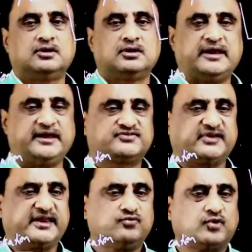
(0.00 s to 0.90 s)
and
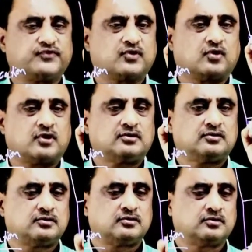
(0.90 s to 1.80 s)
second what we call
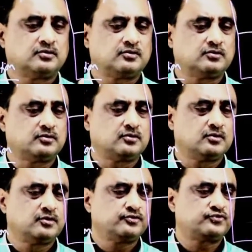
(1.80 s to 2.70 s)

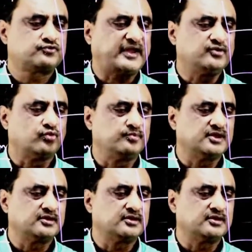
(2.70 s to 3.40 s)
trinomial.